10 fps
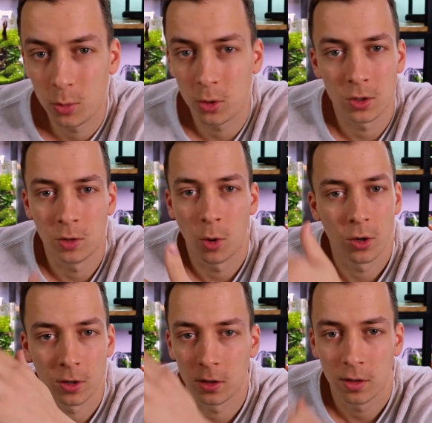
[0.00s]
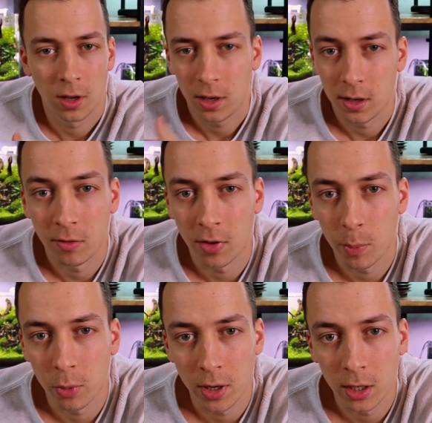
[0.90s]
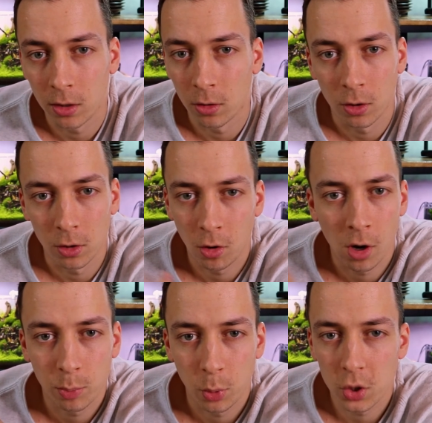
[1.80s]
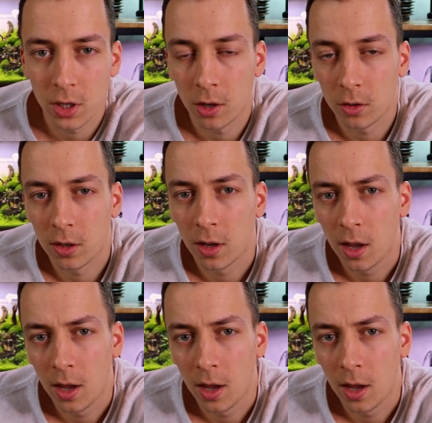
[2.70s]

because the water evaporated or got pushed out.